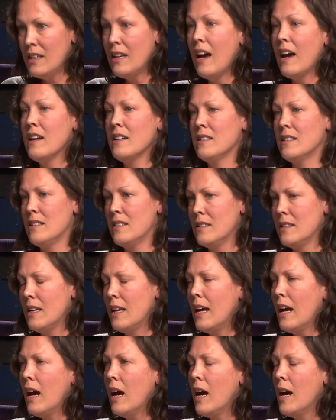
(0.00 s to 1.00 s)
Yes.
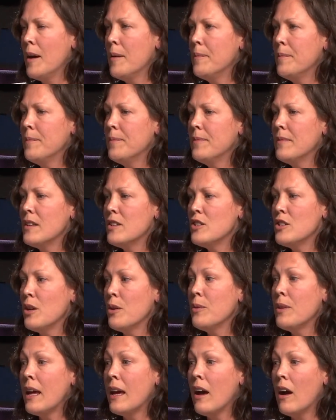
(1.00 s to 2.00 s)

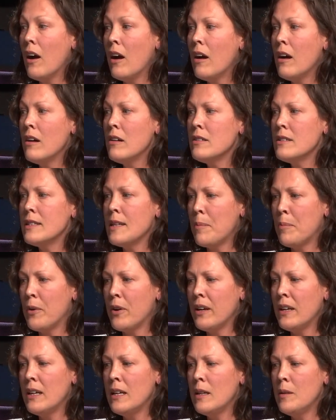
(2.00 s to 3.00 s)
So they are
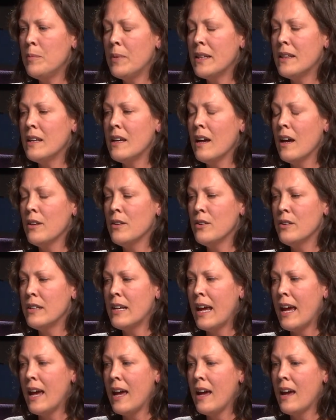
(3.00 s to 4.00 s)
separated, but the other
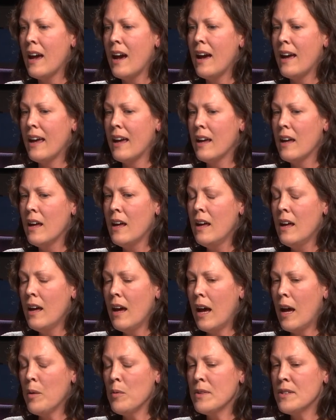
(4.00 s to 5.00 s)
day
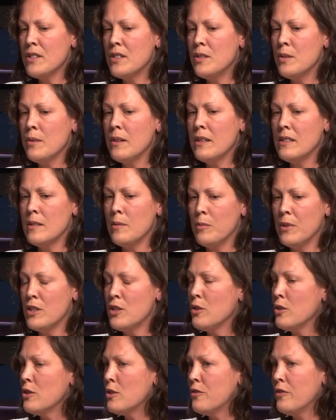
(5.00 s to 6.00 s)
I was doing some
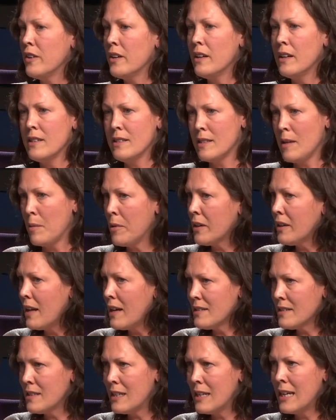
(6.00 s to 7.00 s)
research for a summer
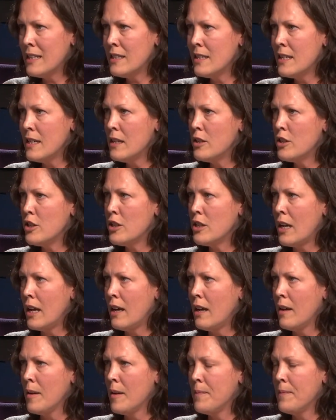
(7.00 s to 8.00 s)
class that I teach,
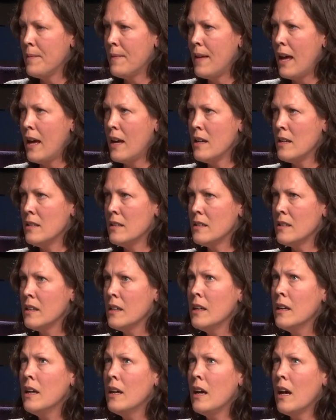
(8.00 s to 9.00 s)
and
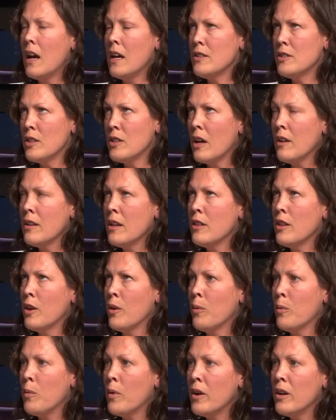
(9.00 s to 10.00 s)
I saw that there
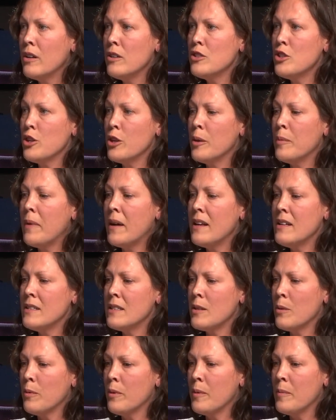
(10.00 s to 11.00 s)
were turbines
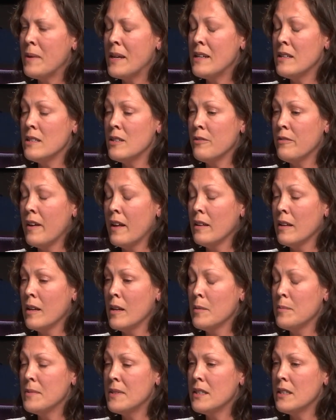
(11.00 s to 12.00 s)
that were being
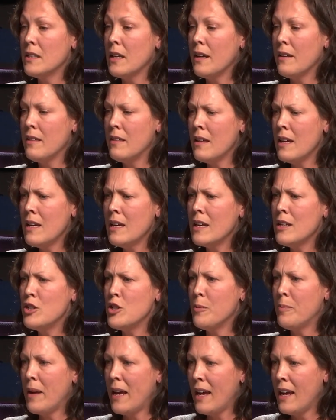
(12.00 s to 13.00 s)
developed, I think in
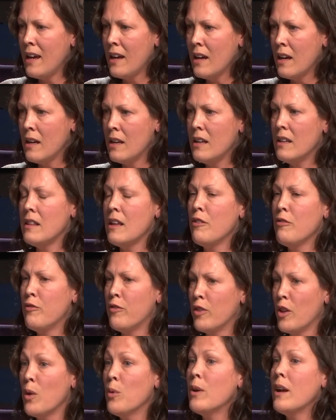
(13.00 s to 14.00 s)
Japan, that
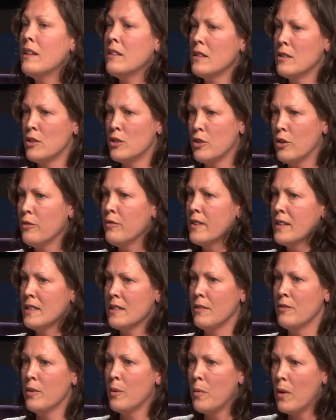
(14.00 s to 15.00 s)
float at the surface
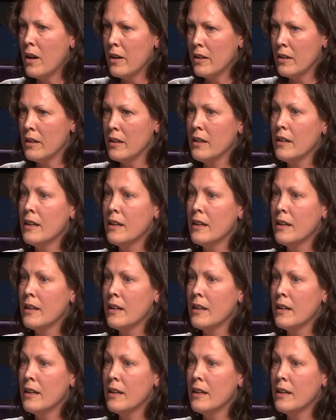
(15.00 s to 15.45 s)
of the water.